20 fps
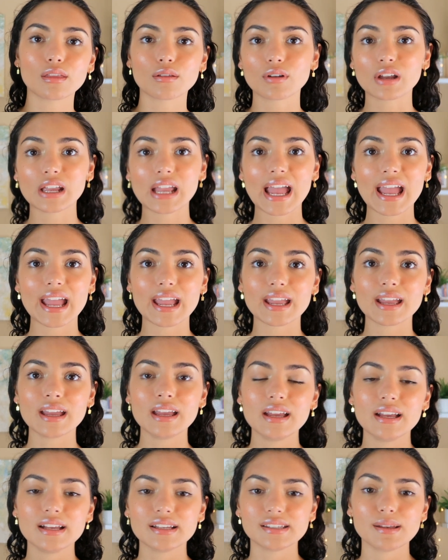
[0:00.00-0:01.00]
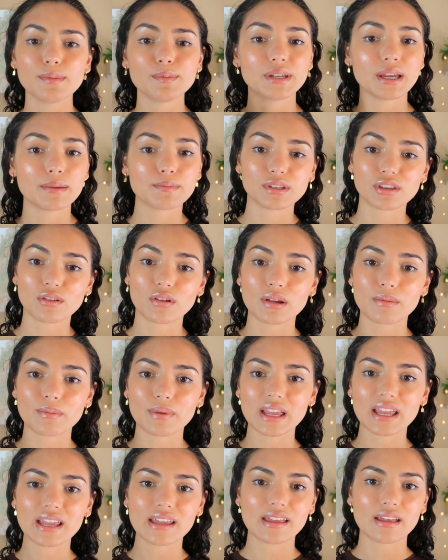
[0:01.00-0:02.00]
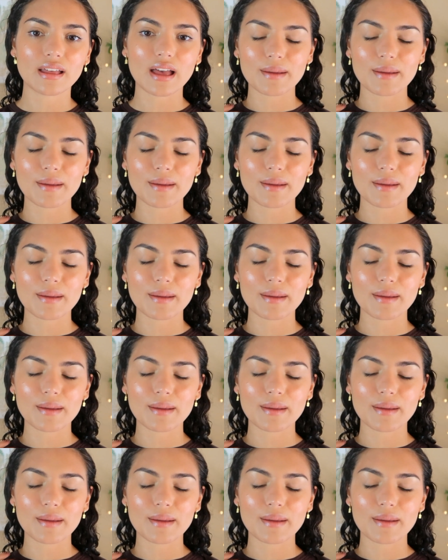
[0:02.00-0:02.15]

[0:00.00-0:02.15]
3A, sometimes 3B.